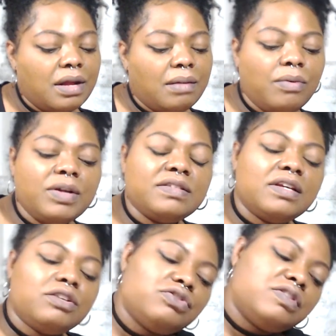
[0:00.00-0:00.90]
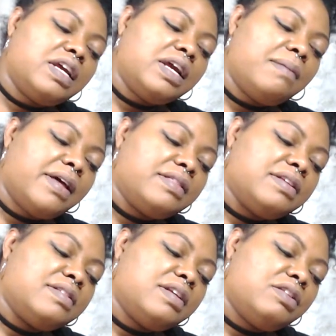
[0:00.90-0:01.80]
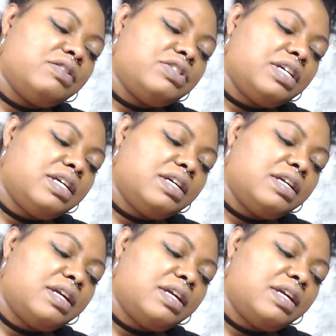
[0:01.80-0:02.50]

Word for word: But what's interesting about this energy,